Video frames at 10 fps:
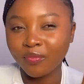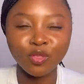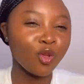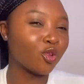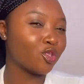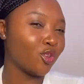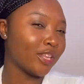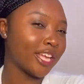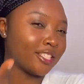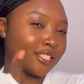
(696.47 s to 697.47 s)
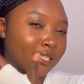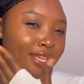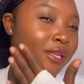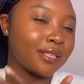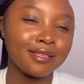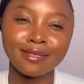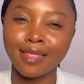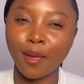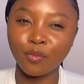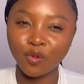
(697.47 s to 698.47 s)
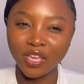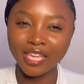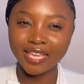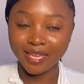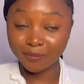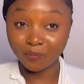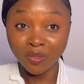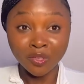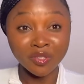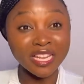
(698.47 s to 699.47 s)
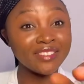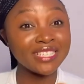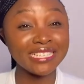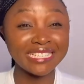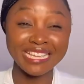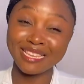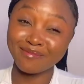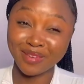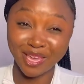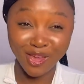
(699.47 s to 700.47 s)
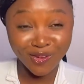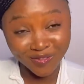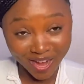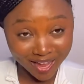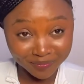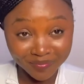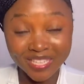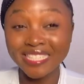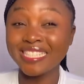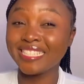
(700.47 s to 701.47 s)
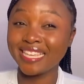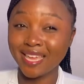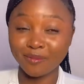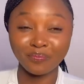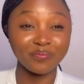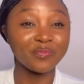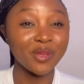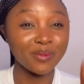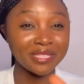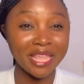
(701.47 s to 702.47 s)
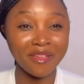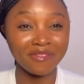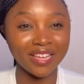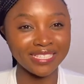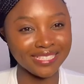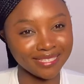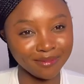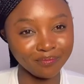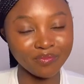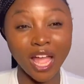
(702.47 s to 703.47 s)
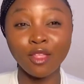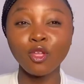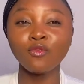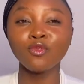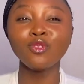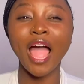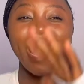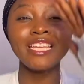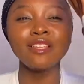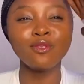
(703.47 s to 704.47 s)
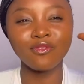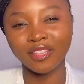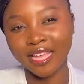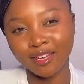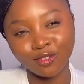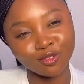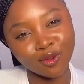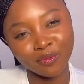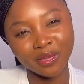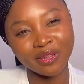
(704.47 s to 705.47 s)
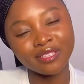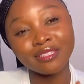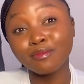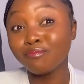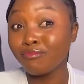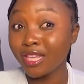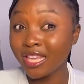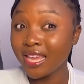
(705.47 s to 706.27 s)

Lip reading: turn the other cheek, let the thing slap you again. So there was this girl in my area. This girl, we started fighting. I didn't look for that girl's trouble, because me,